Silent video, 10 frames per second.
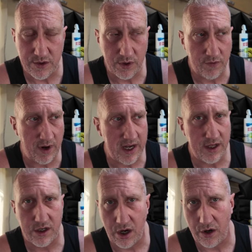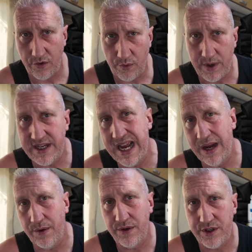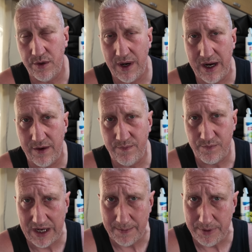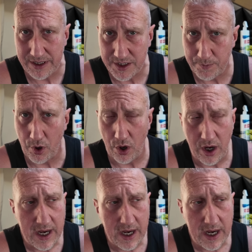So we're going to run it in the car on the way down to our camping spot,